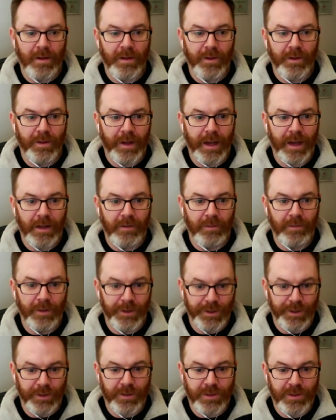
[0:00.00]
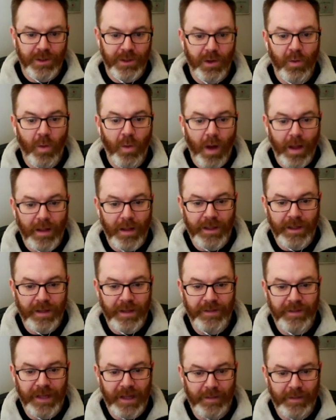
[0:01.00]
You can reduce the quality
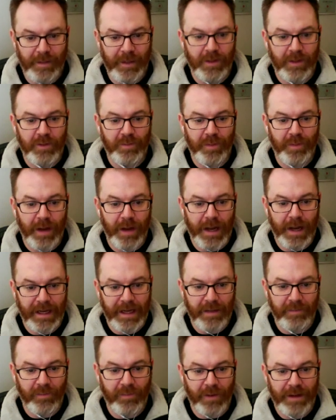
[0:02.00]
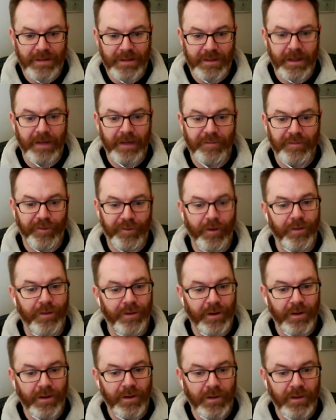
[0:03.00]
of the image by compressing it further,